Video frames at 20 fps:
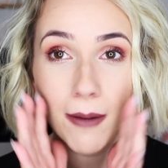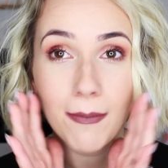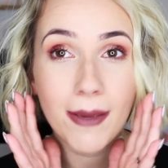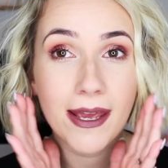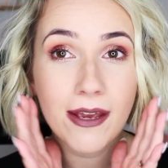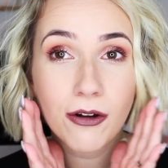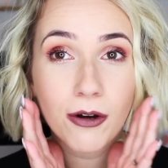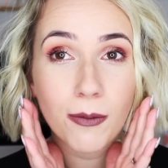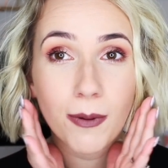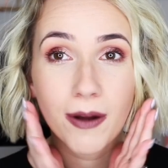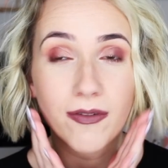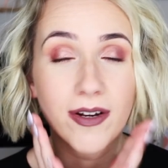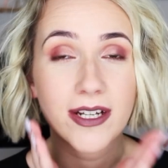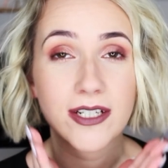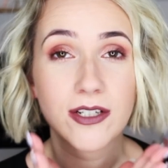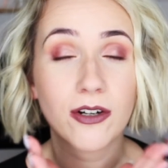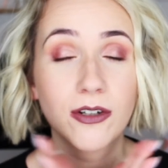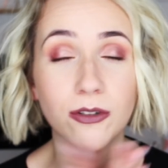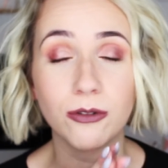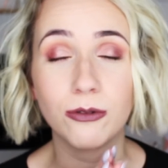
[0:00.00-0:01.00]
makeup, I've
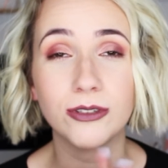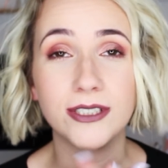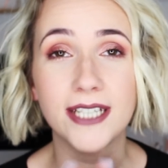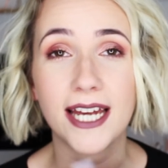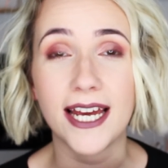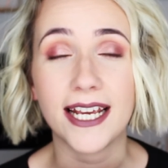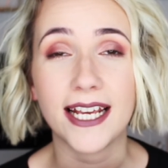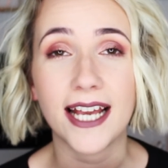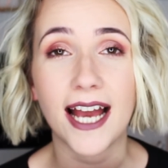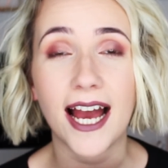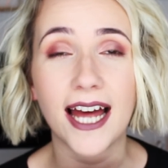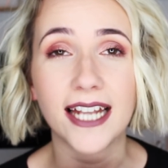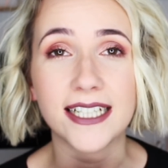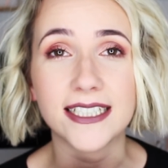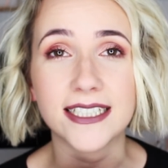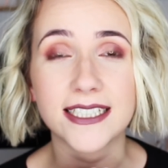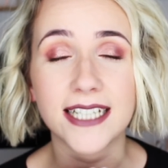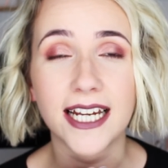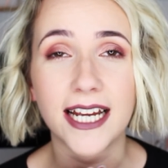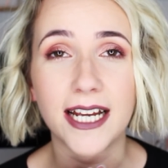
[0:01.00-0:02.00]
had it on all day,
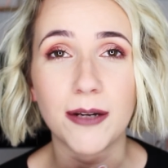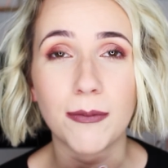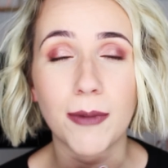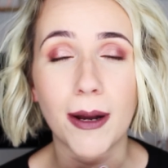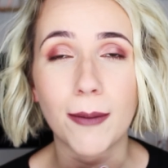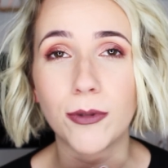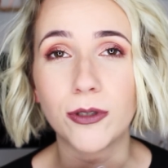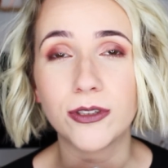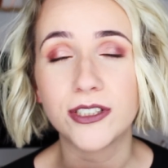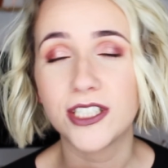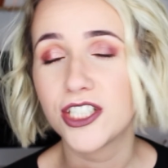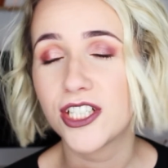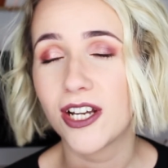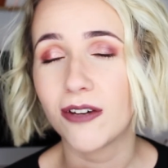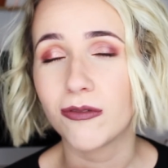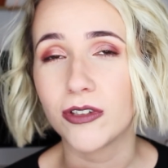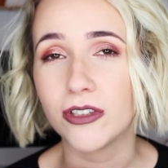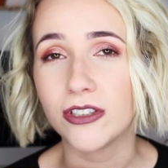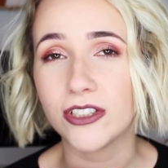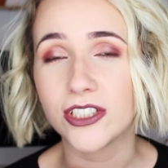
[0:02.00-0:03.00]
and I'm all
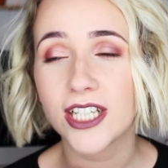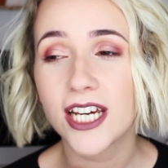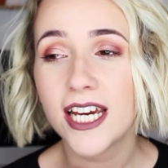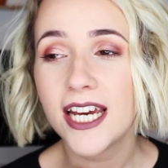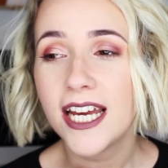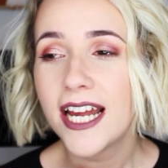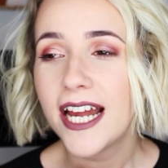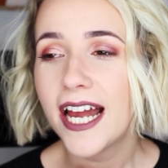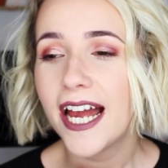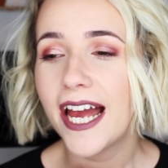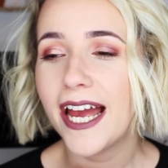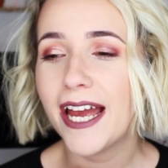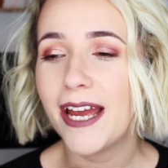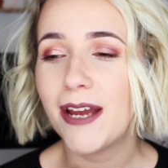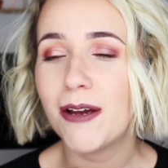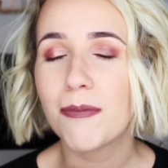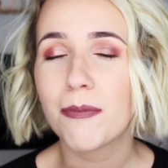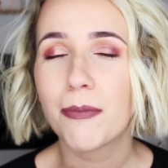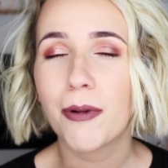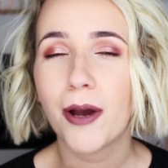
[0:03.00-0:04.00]
dishevelled,
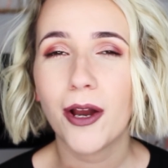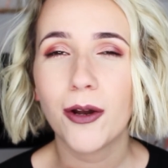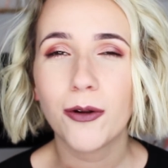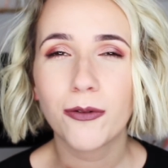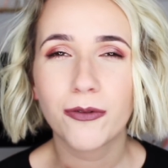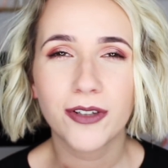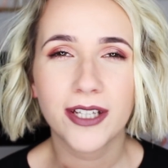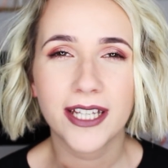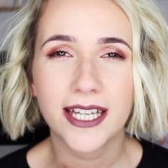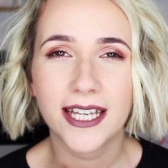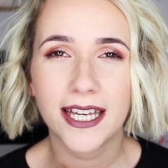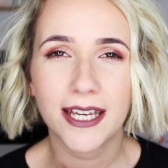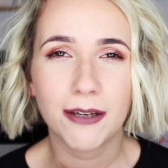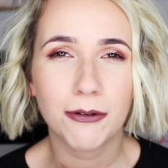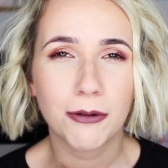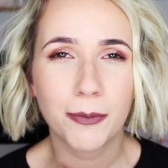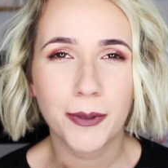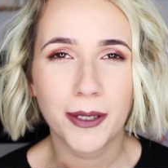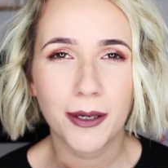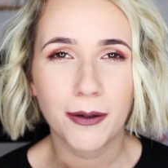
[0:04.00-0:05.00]
but hopefully
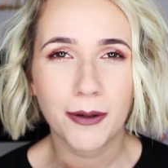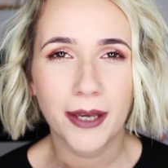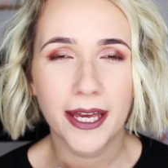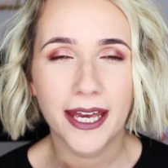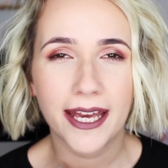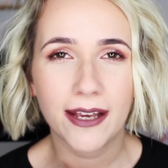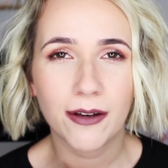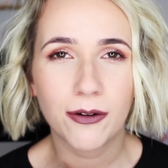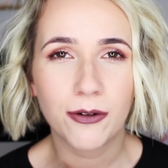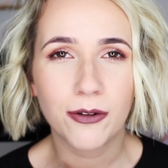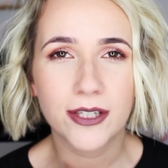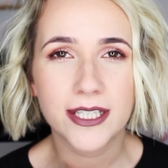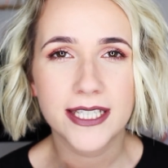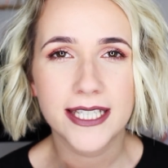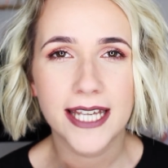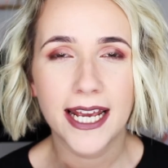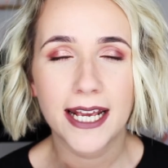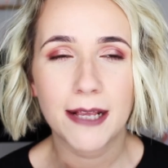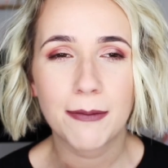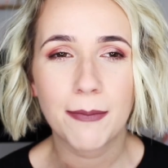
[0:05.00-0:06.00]
it will be okay all
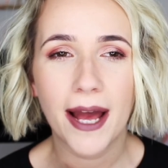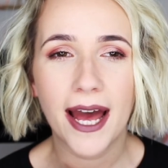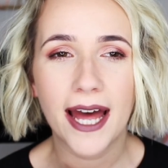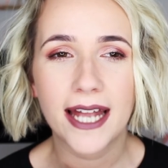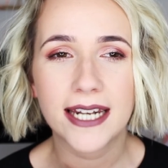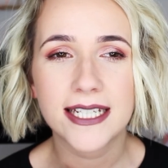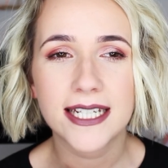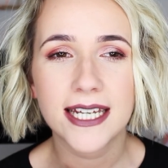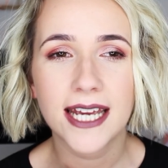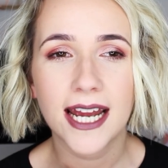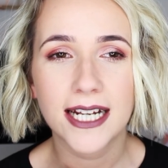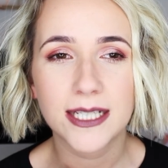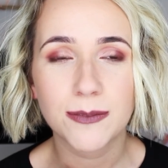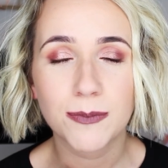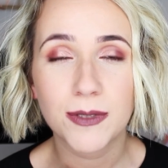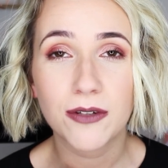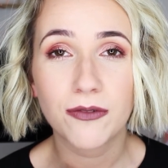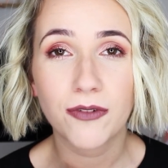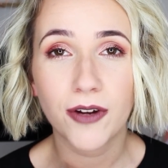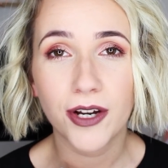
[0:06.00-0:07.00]
the same. And it has
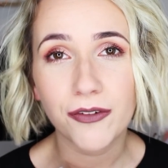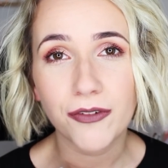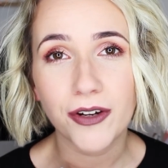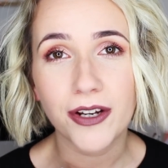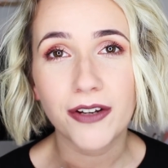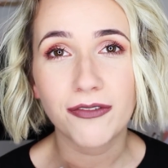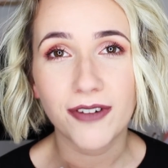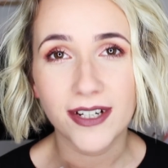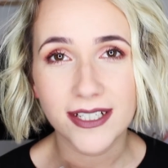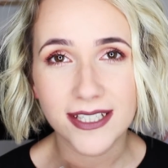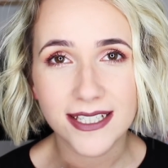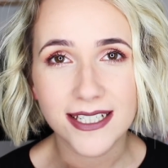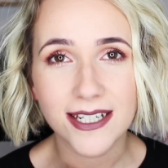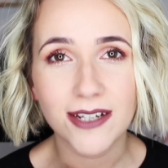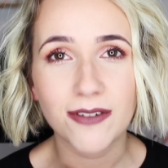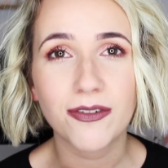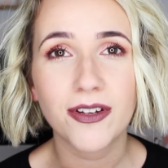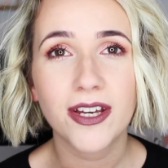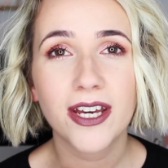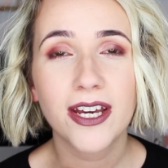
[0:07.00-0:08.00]
been a very, very
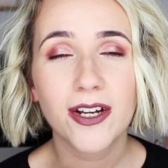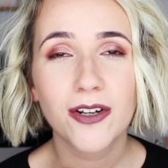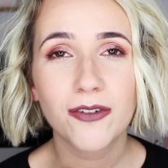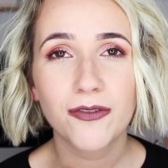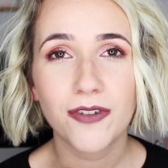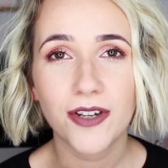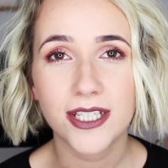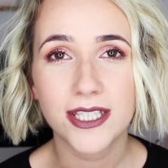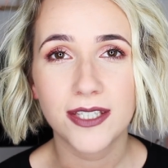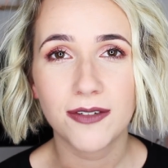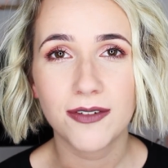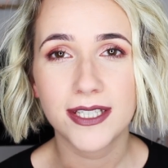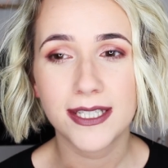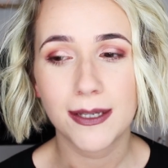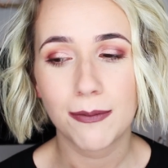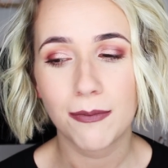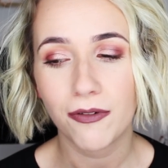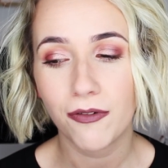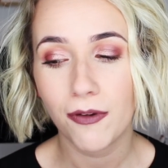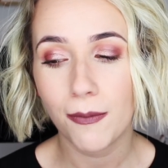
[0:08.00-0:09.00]
festive 1st of
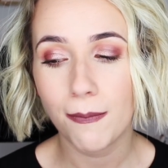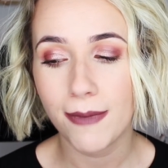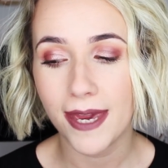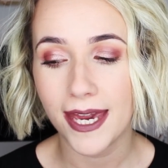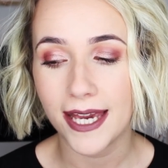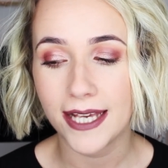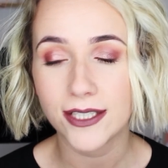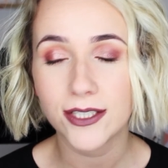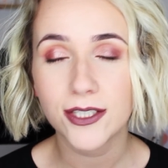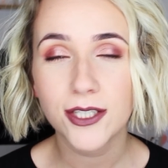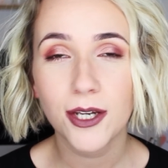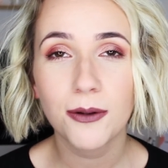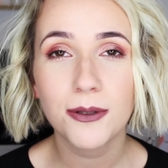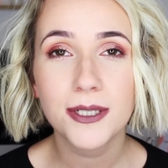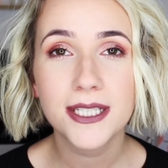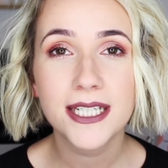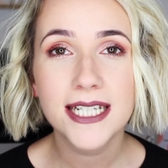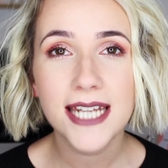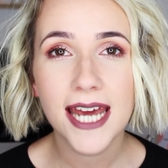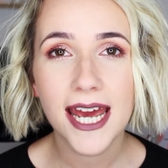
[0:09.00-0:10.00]
December for me. So
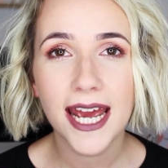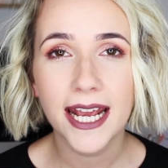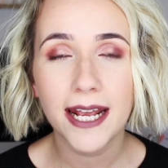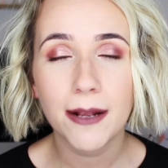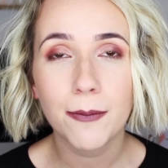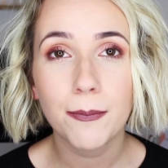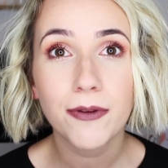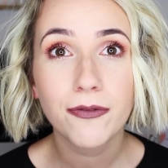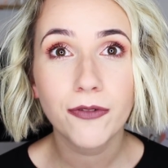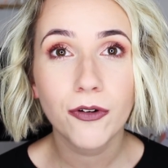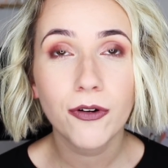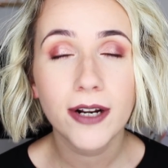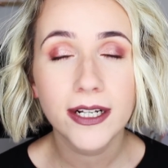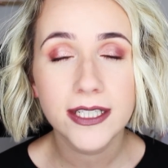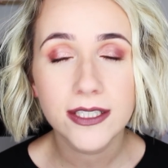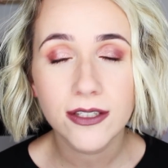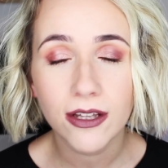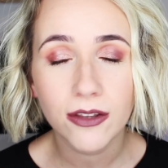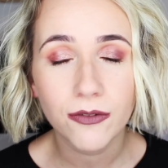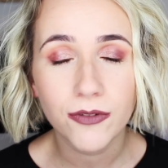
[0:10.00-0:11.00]
today, before
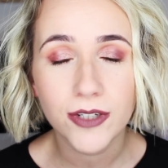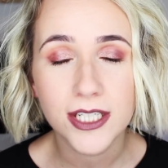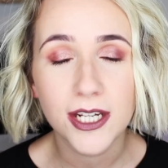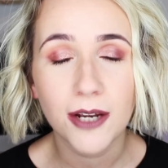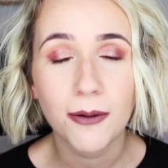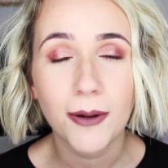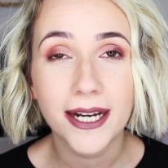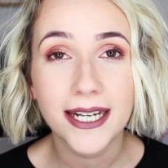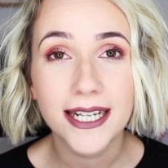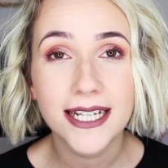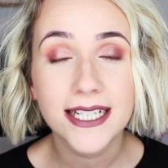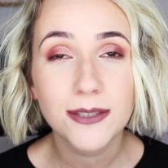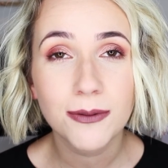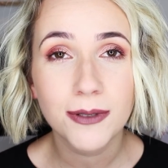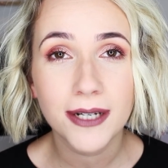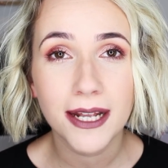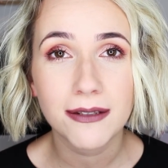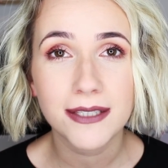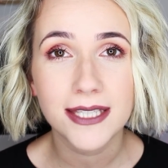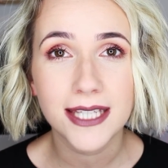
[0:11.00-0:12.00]
I start the video, I need
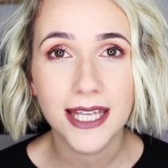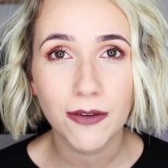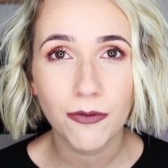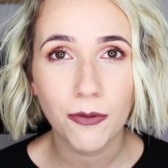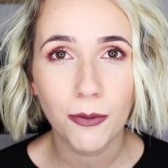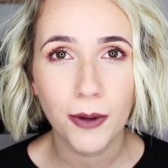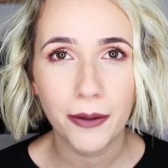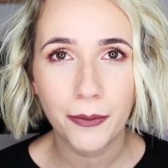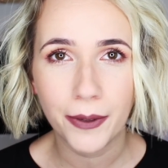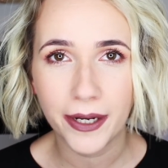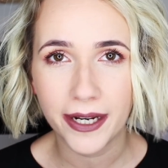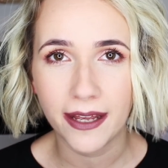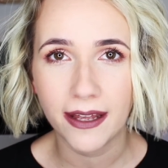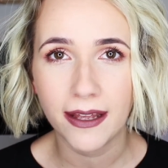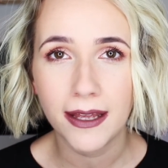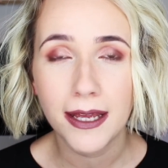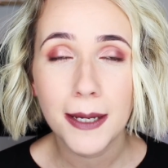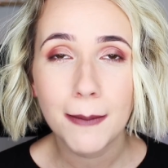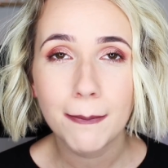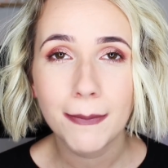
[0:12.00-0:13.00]
to announce the giveaway
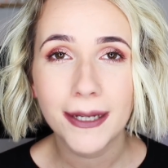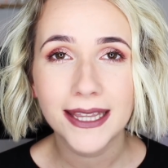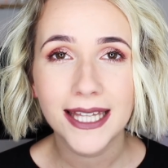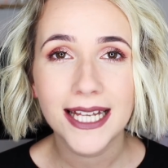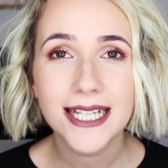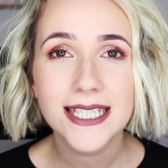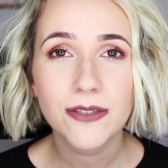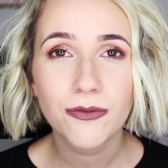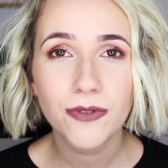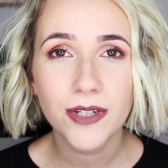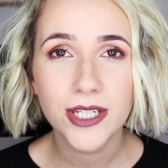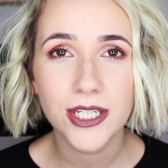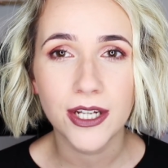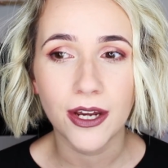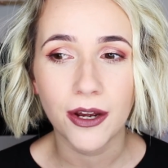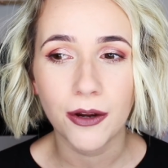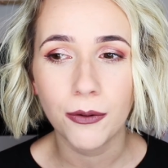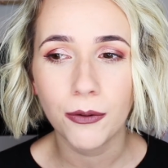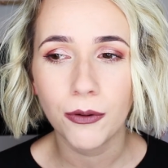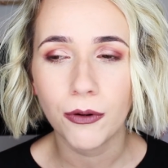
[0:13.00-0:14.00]
winner. My last
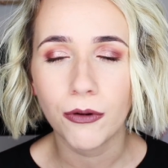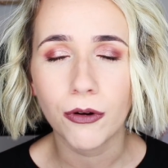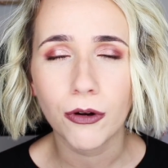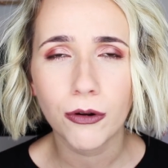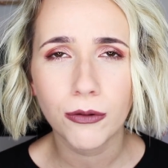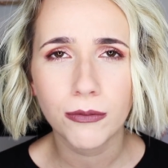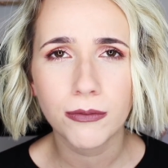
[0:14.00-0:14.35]
video, or